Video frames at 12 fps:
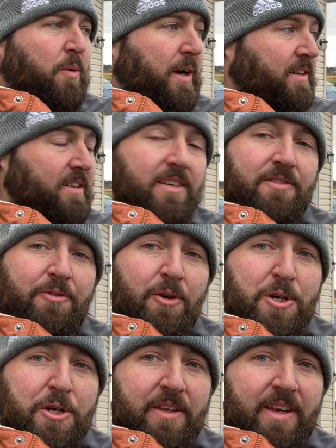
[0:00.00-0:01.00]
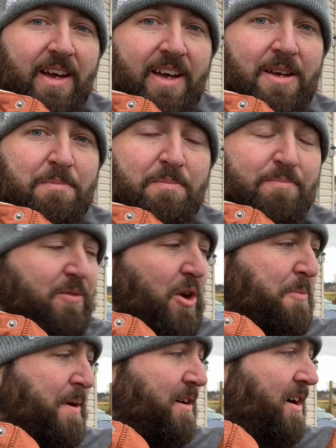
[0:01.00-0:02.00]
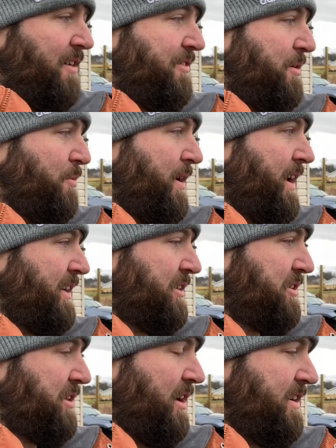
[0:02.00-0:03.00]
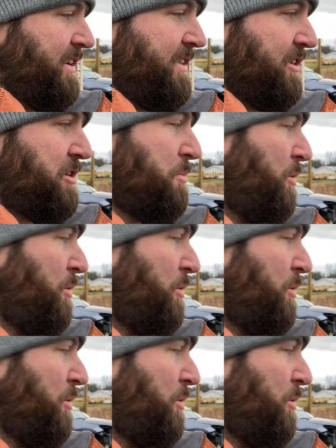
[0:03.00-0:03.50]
Well, unfortunately, I am no better off than when I started this